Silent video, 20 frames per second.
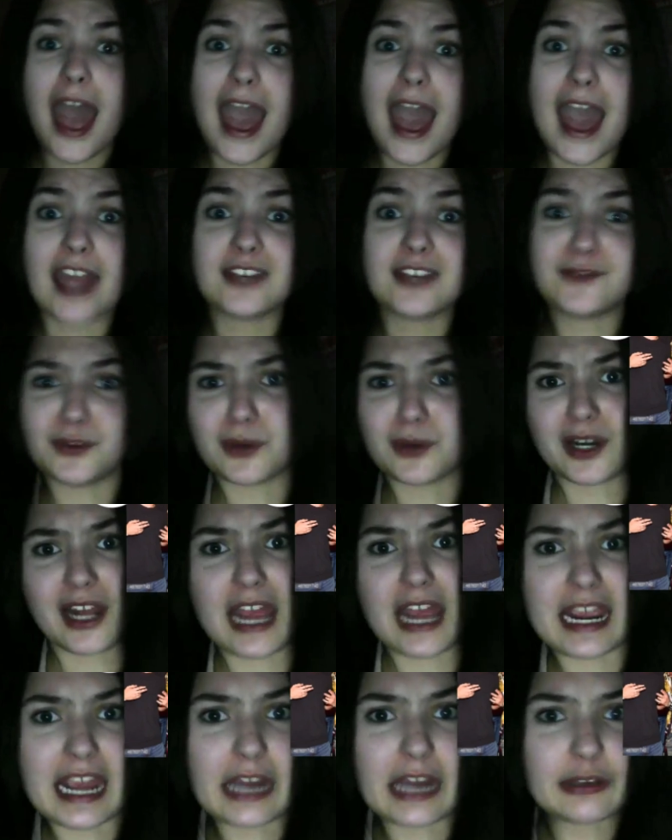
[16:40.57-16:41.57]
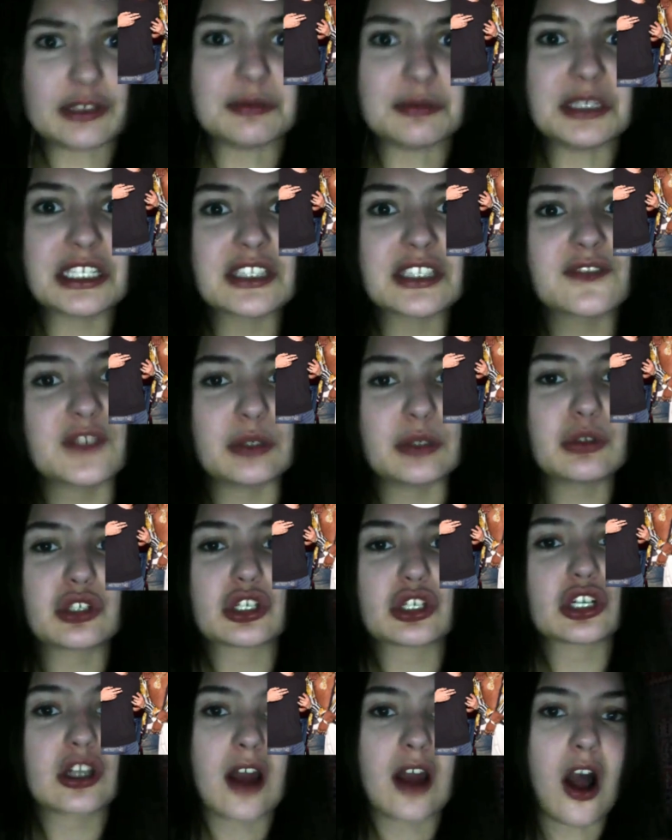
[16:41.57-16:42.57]
And if you want to hang out with me in the
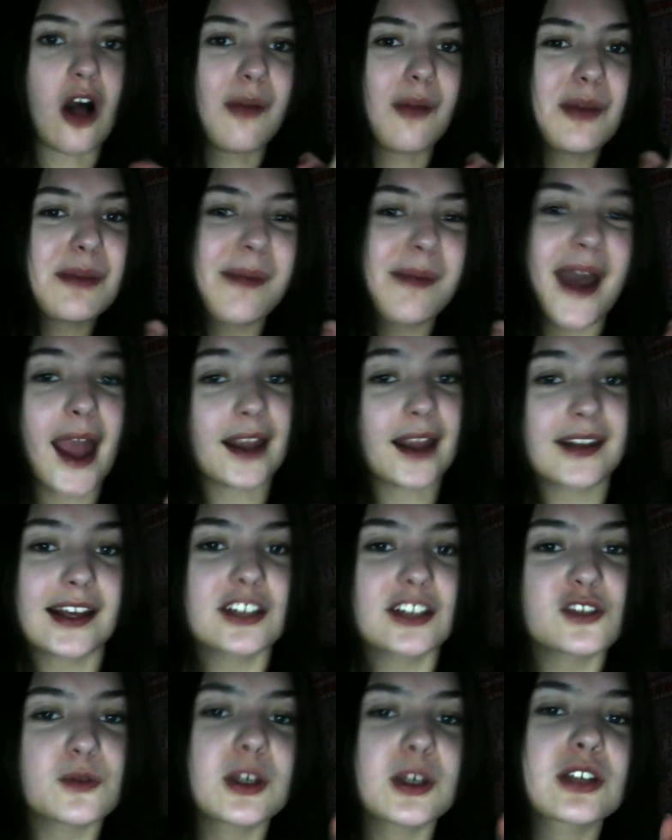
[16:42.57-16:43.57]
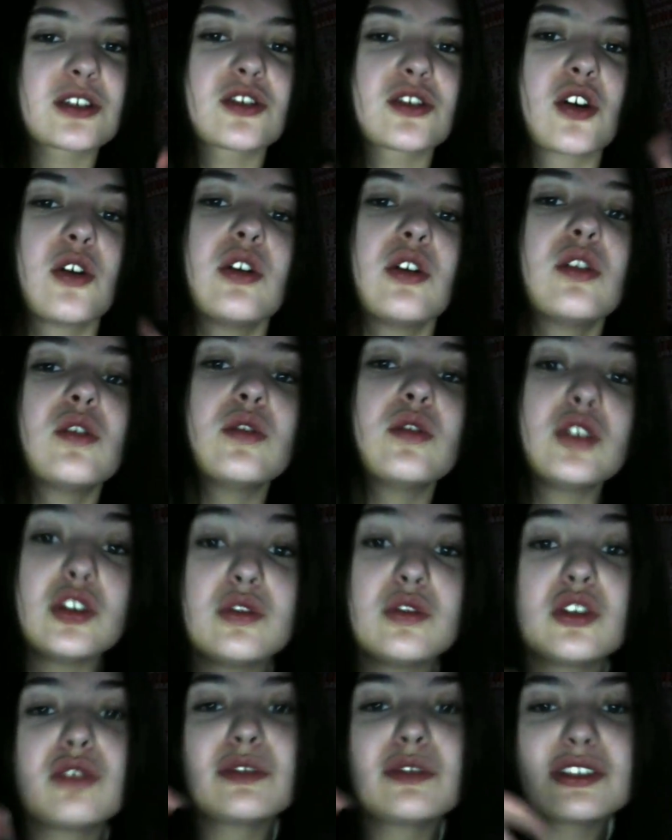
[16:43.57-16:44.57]
future, I'll be back next week. So you
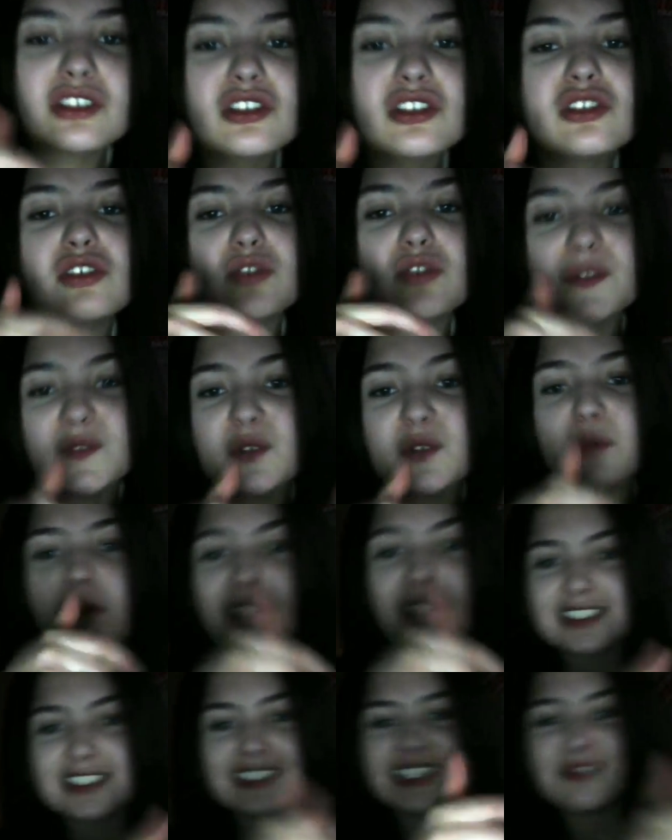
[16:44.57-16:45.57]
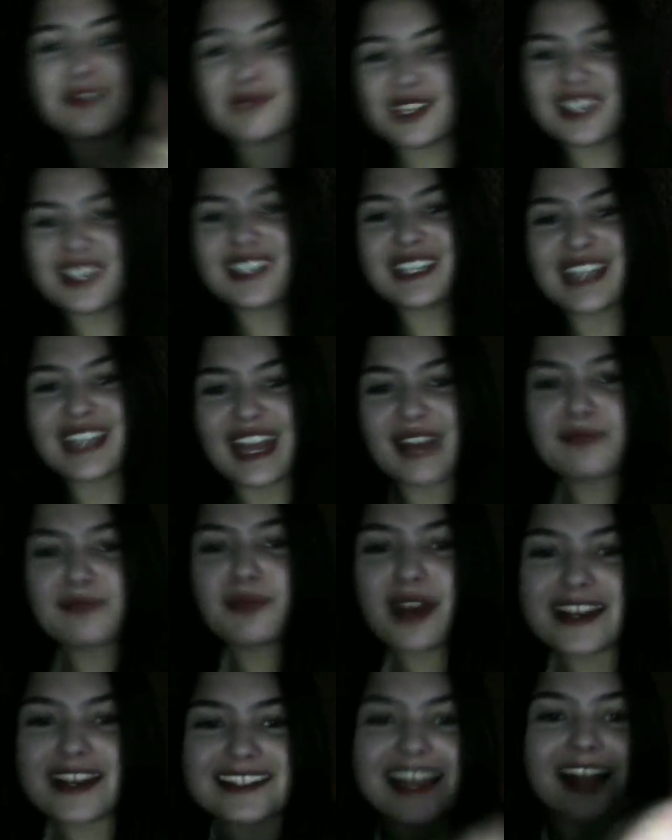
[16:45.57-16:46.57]
know what to do if you want to see me again.
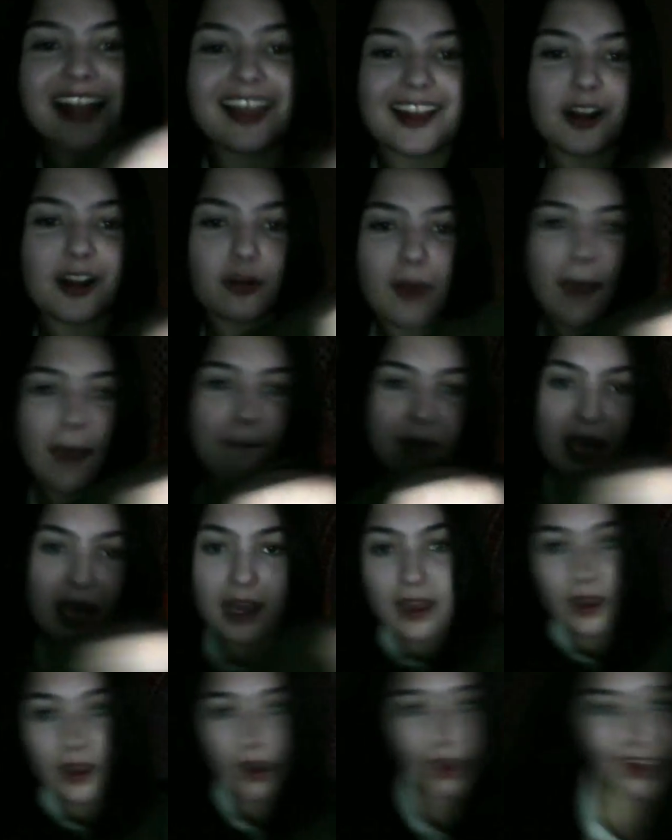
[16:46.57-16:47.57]
Press that little red button.